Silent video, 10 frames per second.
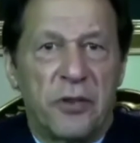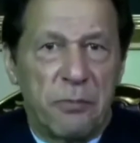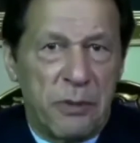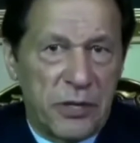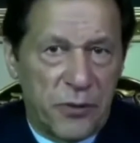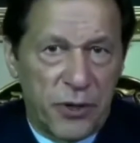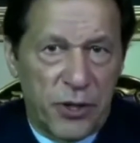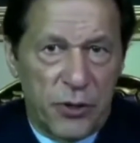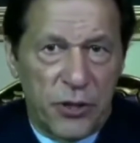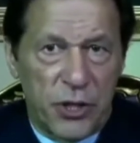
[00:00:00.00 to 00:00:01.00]
peaceful
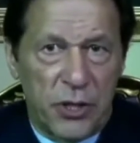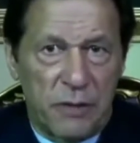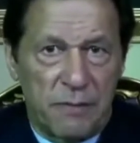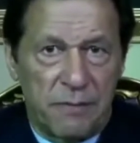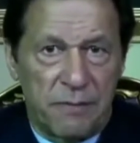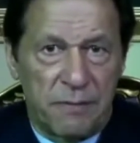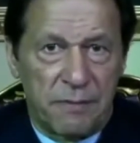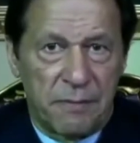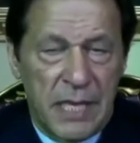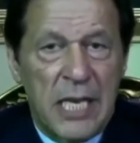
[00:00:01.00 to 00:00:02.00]
solution.
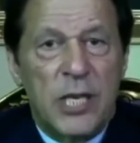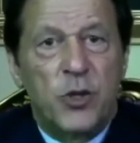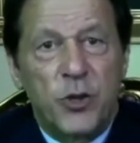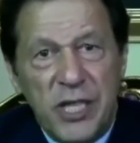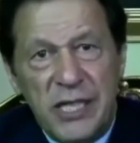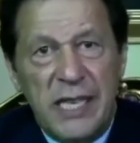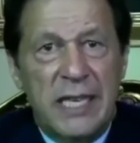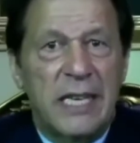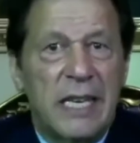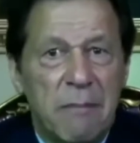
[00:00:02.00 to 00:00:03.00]
To this end,
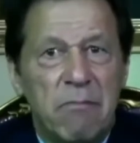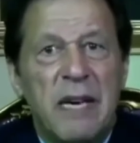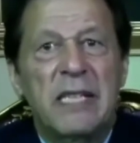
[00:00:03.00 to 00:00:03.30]
India must